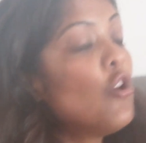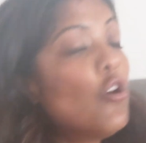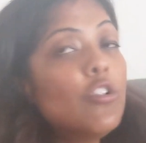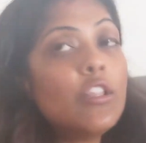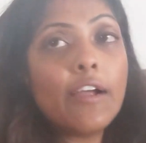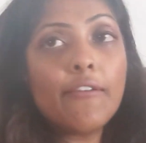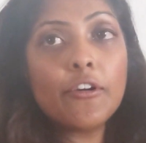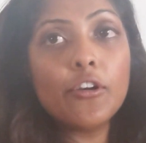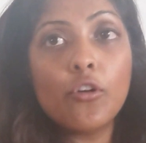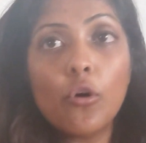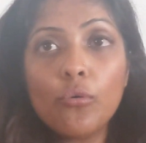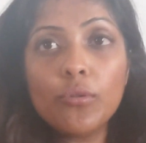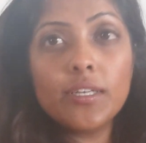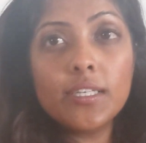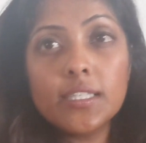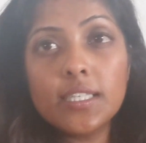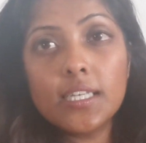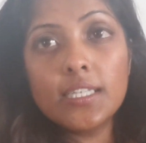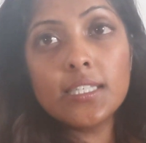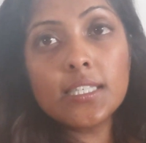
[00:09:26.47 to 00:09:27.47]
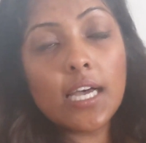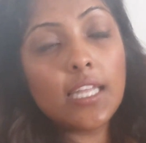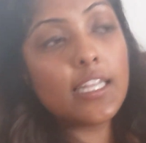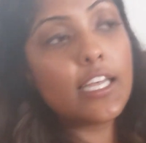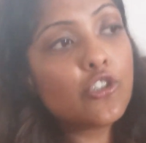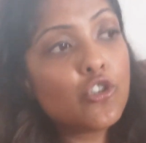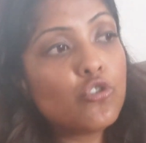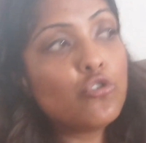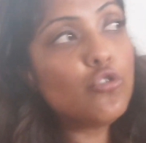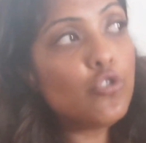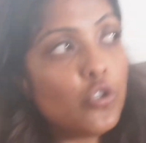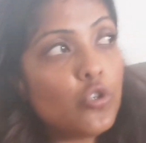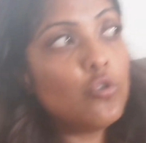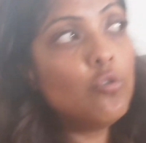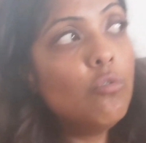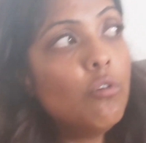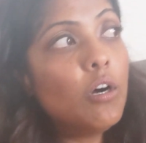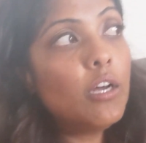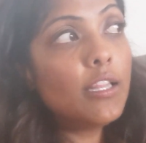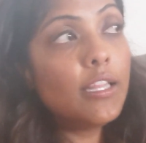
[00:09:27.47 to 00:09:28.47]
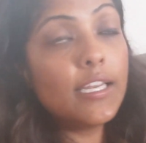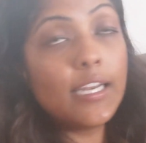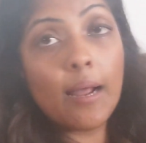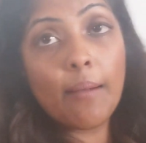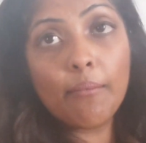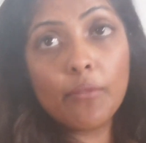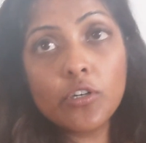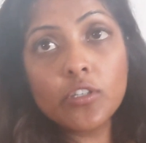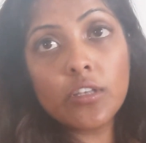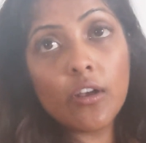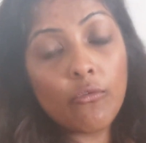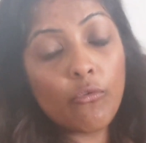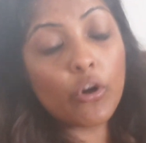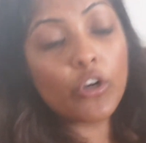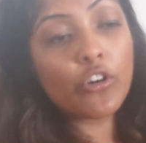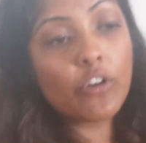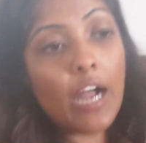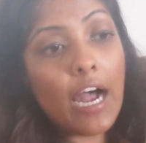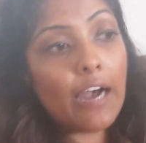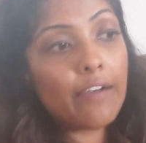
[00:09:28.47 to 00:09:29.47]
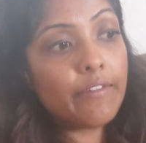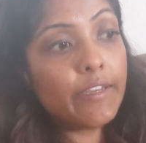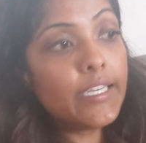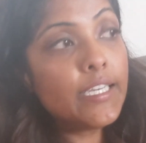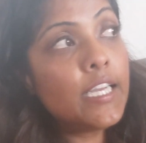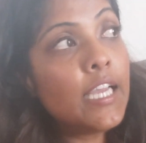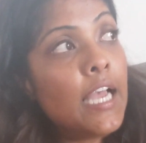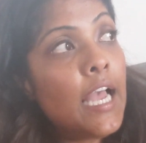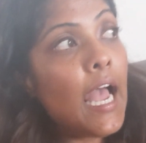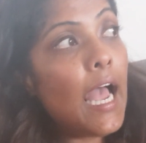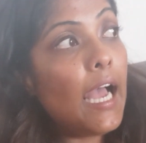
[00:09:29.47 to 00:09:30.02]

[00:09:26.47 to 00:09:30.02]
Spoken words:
you'll never know these things unless you knew the numbers of what you're having.